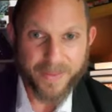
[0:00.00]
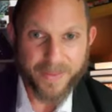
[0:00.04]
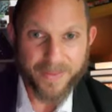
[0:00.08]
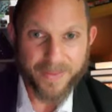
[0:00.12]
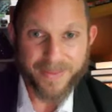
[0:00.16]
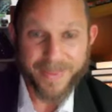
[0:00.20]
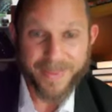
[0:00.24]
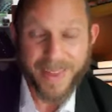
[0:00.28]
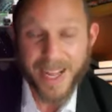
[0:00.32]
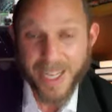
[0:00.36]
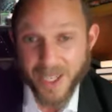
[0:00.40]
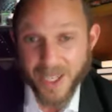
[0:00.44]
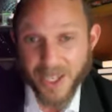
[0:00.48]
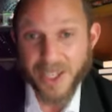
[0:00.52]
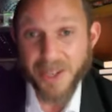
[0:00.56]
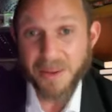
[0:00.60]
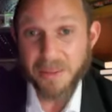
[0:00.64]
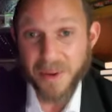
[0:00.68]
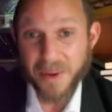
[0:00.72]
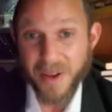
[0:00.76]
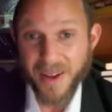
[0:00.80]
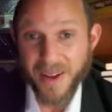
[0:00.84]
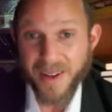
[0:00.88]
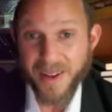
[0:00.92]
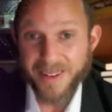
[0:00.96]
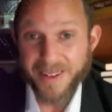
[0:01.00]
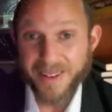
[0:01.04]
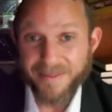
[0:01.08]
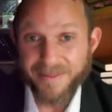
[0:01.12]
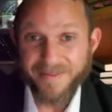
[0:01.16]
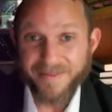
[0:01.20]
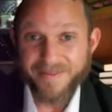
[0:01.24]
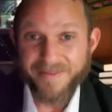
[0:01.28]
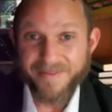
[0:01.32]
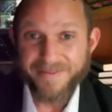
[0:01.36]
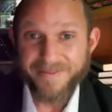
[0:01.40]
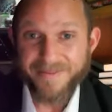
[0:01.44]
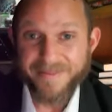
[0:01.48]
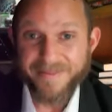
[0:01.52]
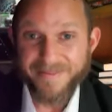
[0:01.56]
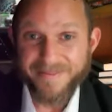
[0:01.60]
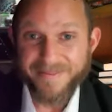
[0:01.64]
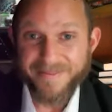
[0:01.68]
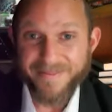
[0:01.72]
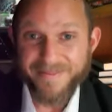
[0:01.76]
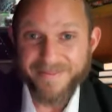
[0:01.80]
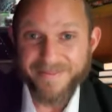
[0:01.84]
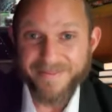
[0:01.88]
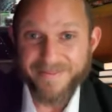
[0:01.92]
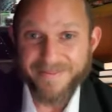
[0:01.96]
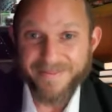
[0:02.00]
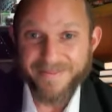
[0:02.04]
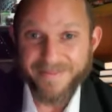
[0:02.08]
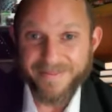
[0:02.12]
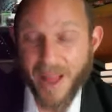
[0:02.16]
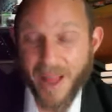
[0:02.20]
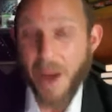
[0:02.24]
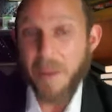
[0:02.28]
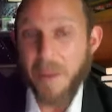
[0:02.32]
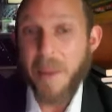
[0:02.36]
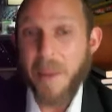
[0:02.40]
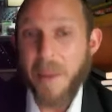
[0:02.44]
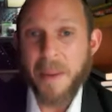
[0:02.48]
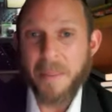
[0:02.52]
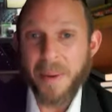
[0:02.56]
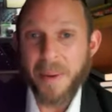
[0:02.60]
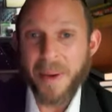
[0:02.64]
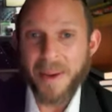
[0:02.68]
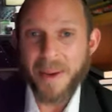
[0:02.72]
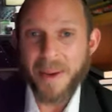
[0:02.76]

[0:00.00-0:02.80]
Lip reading: That's simcha. Now I'm happy.